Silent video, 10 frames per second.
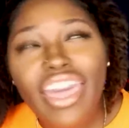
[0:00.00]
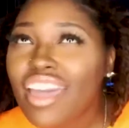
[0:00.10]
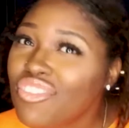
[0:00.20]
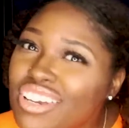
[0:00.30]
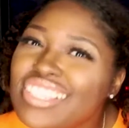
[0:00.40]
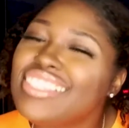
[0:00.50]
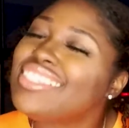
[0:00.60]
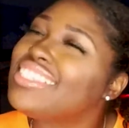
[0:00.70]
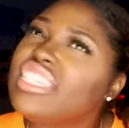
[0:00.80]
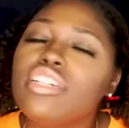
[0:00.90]
Every
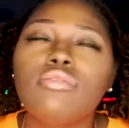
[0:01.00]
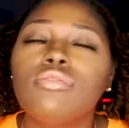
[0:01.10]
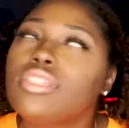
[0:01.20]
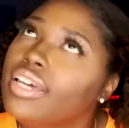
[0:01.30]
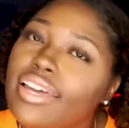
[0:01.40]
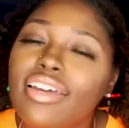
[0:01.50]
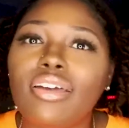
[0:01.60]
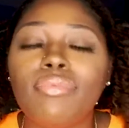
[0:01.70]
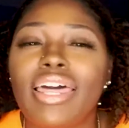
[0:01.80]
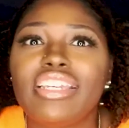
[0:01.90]
single
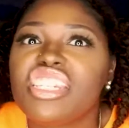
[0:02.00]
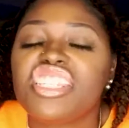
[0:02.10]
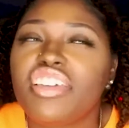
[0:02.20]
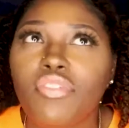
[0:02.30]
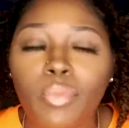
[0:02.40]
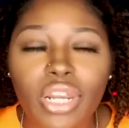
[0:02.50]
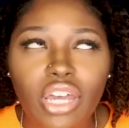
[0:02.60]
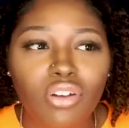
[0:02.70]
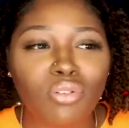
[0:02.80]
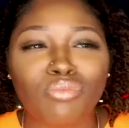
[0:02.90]
time. Like just leave them
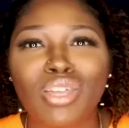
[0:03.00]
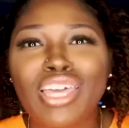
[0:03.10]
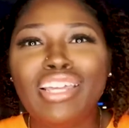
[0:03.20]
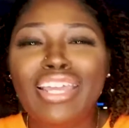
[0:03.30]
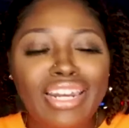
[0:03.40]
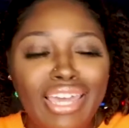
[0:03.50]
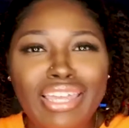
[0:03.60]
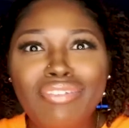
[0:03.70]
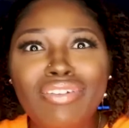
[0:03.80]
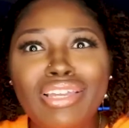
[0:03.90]
alone. They
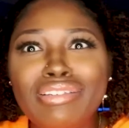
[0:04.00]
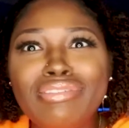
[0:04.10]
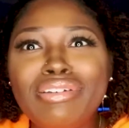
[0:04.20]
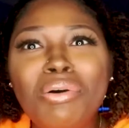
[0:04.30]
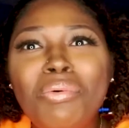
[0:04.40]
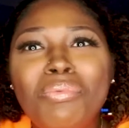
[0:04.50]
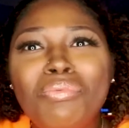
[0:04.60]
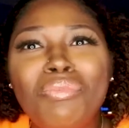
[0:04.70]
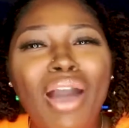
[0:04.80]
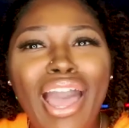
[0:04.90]
not even who,
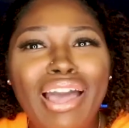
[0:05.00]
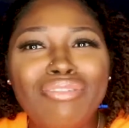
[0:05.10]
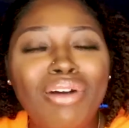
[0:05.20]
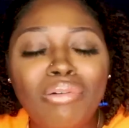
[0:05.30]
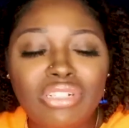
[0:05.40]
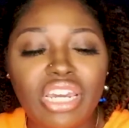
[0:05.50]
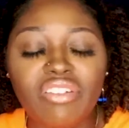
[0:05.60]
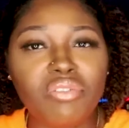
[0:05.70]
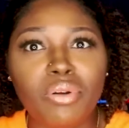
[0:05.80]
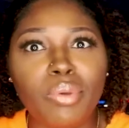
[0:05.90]
why? Why would
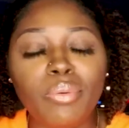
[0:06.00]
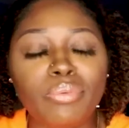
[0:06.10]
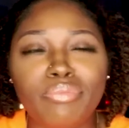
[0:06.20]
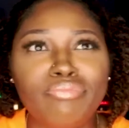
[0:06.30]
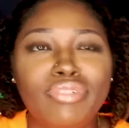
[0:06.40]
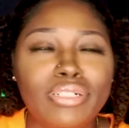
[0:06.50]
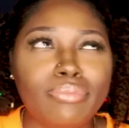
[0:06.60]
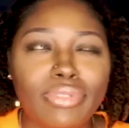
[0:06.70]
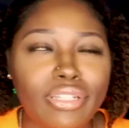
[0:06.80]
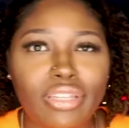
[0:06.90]
y'all even want to be with them?